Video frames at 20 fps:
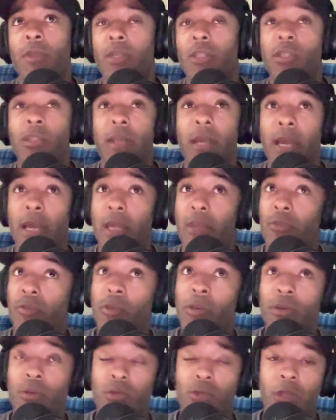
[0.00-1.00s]
He should have had
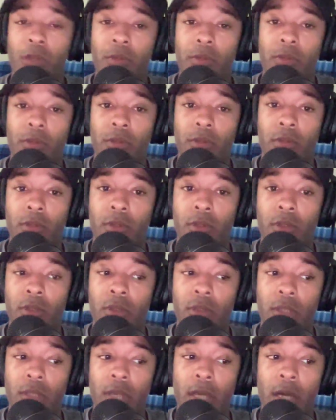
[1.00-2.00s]
three interceptions. He